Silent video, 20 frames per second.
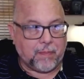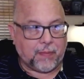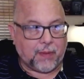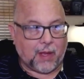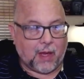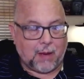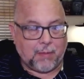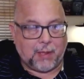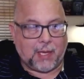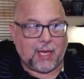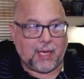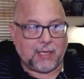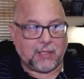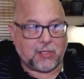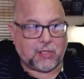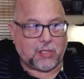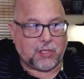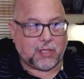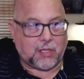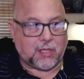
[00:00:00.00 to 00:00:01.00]
I began
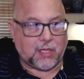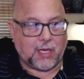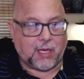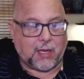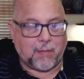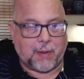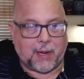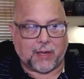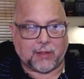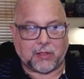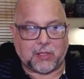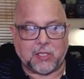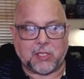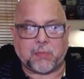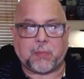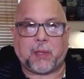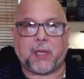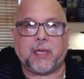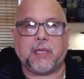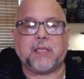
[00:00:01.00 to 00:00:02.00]
to think about this
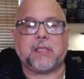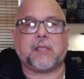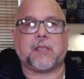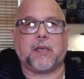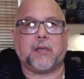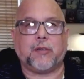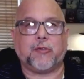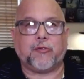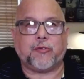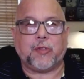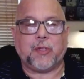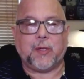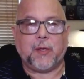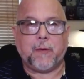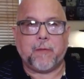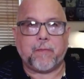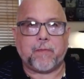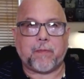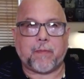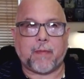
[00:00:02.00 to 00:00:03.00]
place of
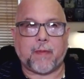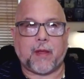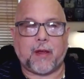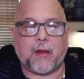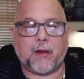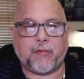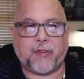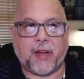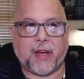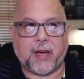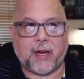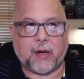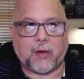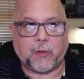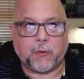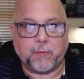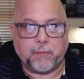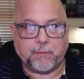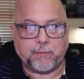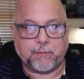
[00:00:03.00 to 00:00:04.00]
how